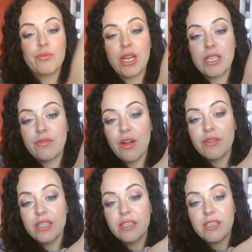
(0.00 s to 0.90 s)
transfer
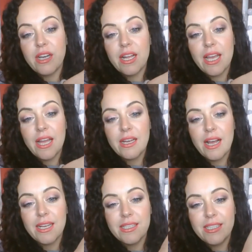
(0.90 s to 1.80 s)
resistant again.
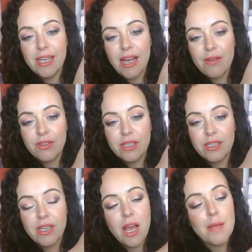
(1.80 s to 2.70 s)
I can see an ever so
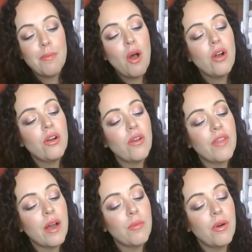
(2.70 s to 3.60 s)
slight mark on
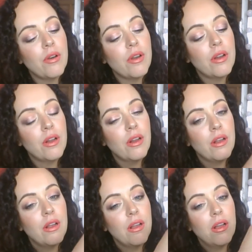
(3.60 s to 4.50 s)
that one.
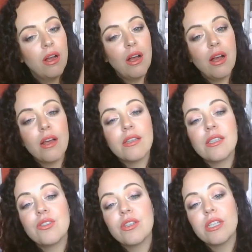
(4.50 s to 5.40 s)
Huh, it's
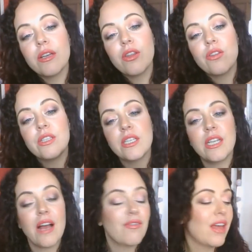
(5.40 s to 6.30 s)
interesting. The others
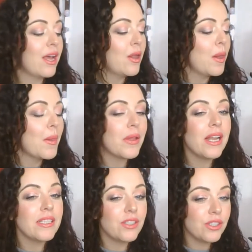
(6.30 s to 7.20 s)
didn't have that. So
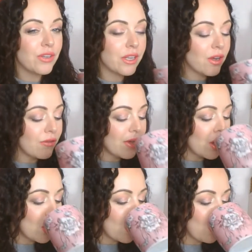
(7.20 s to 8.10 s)
let's just drink the coffee.